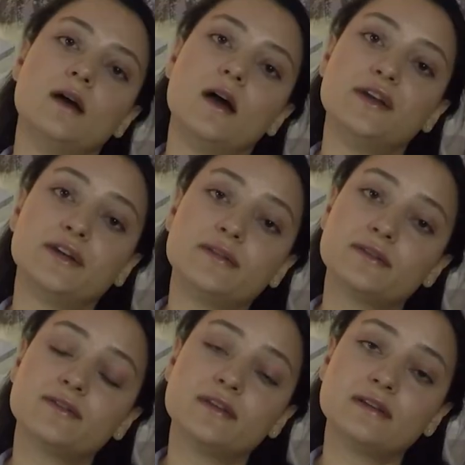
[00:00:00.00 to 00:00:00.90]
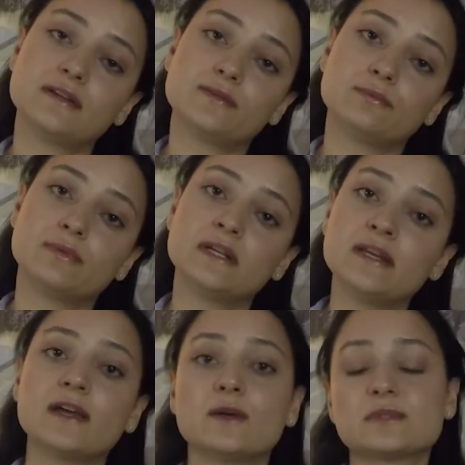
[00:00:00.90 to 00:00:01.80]
Another thing that really
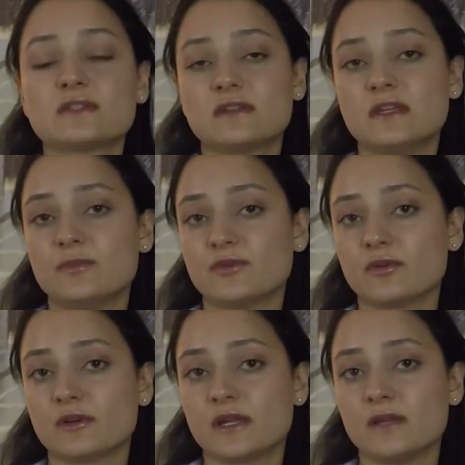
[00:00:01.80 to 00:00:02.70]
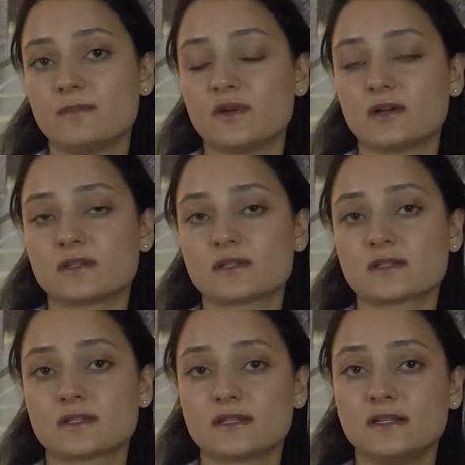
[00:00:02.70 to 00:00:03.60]
helps to keep your inbox
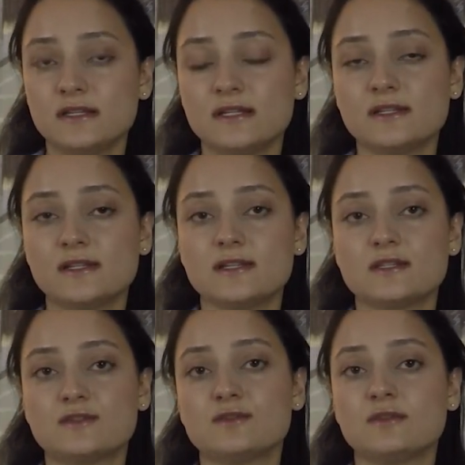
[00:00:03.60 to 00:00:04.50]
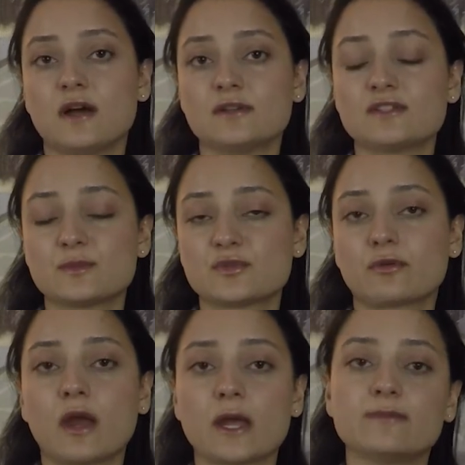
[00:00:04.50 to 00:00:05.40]
clean is to
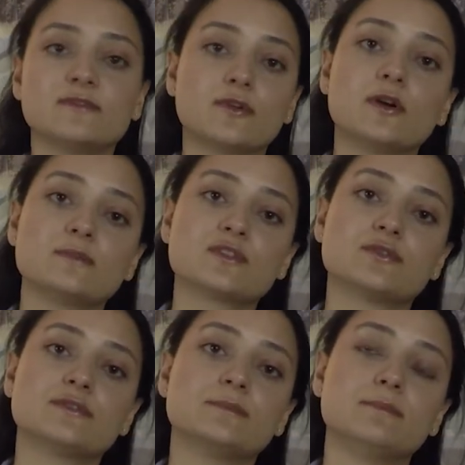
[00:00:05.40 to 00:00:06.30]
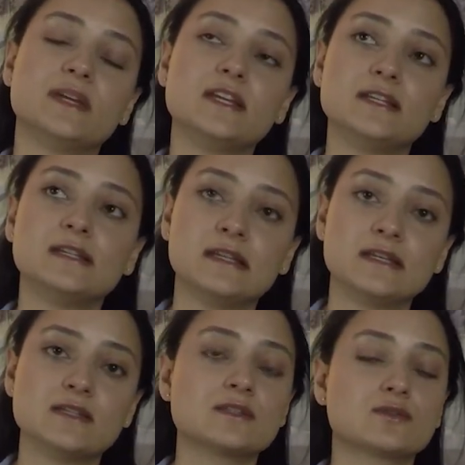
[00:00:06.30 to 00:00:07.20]
unsubscribe from certain mailing
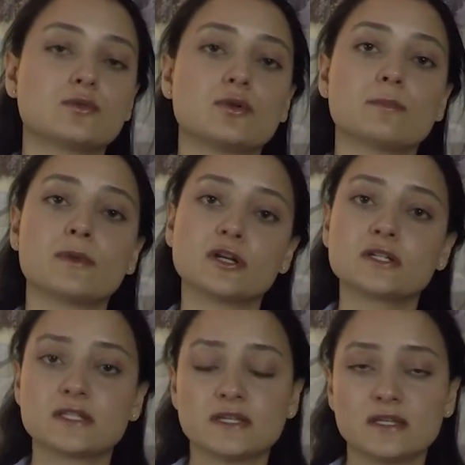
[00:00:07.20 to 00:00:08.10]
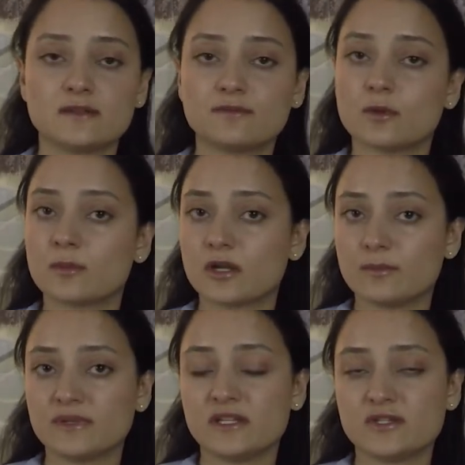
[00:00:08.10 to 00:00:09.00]
lists or marketing from
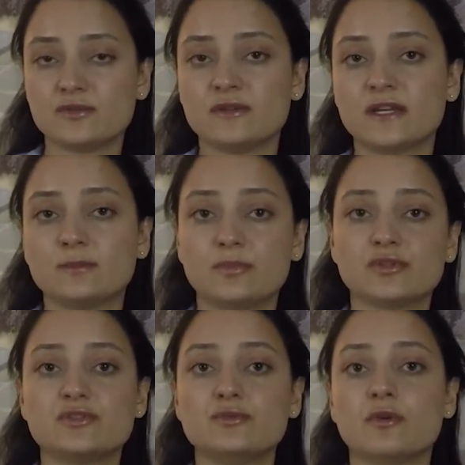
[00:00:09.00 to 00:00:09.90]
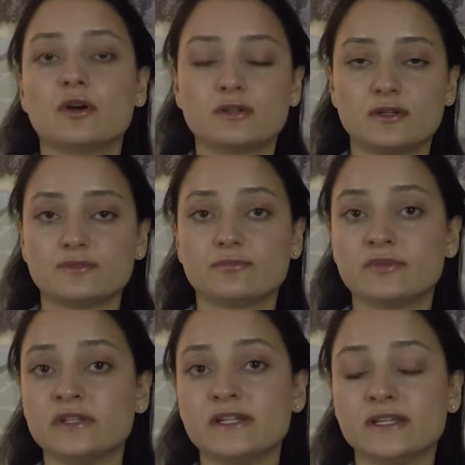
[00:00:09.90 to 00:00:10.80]
companies you get but you are not
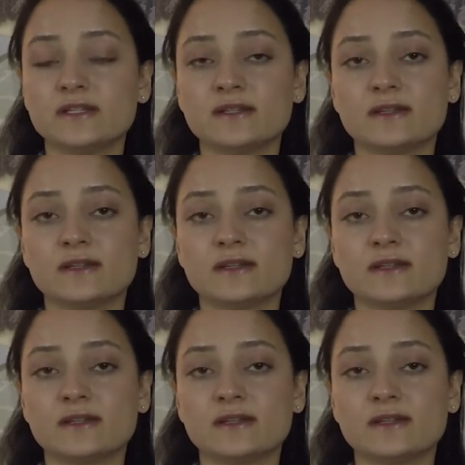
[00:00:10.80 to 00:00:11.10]
reading.